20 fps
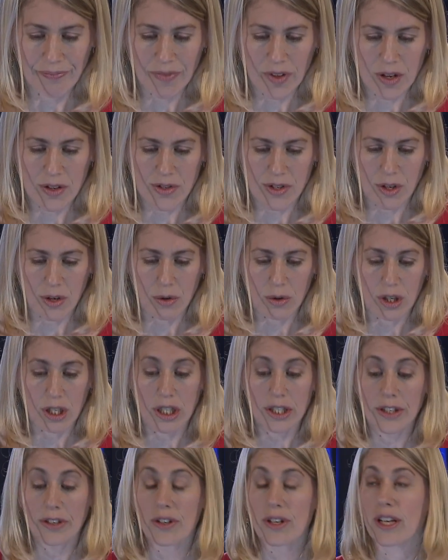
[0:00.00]
So
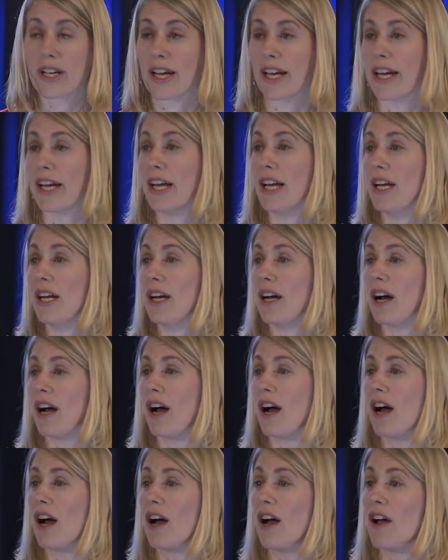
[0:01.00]
clearly,
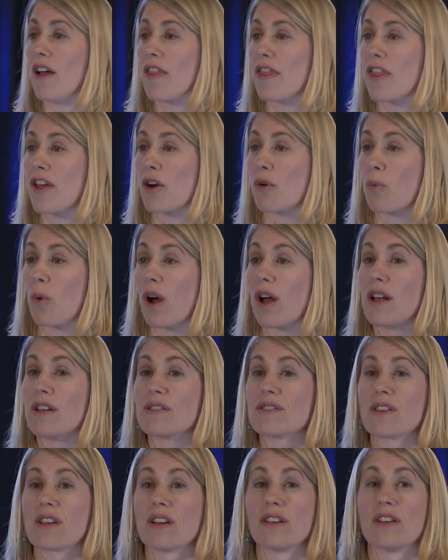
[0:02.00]
uh, there
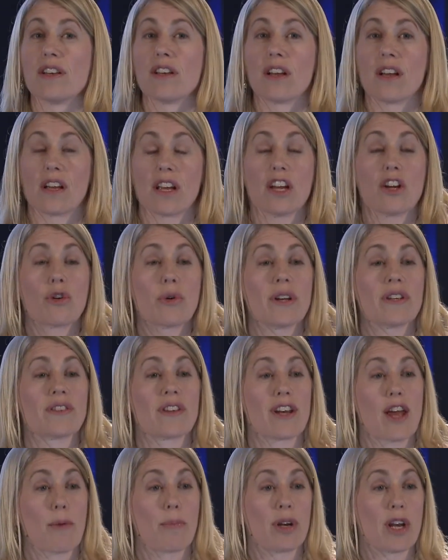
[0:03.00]
was an increase
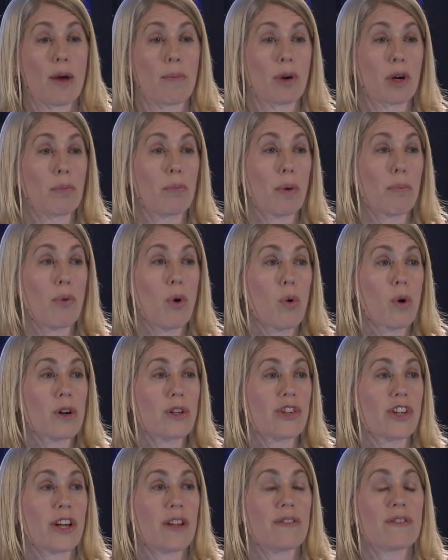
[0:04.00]
in epidemic
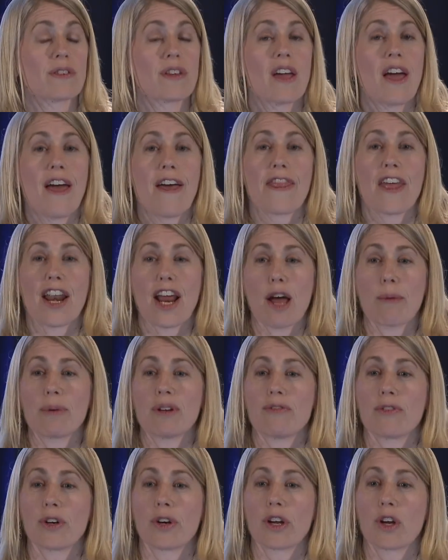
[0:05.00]
proportions that
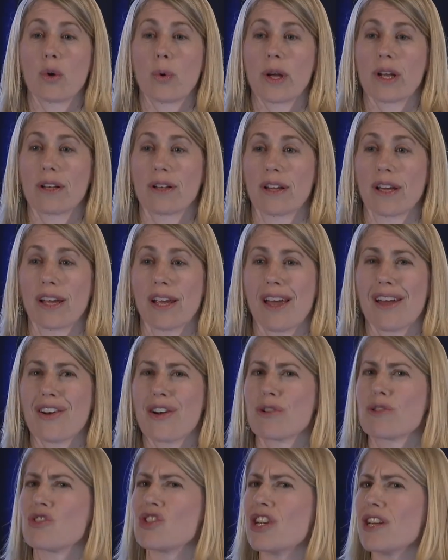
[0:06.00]
happened very quickly, and
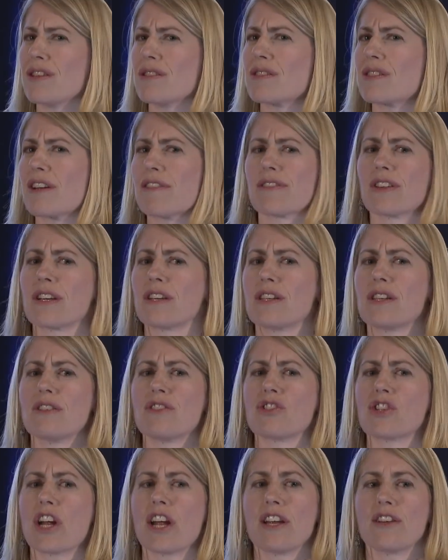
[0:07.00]
our genes definitely didn't
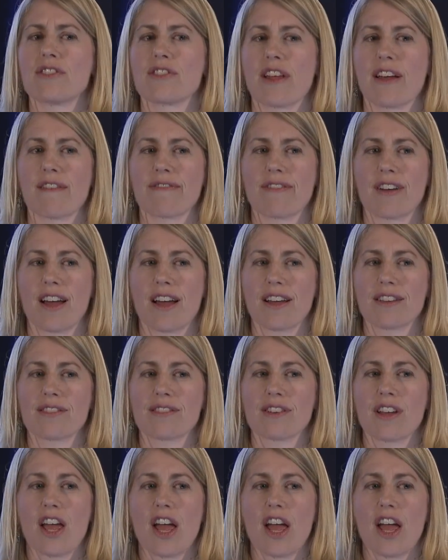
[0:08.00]
change that fast.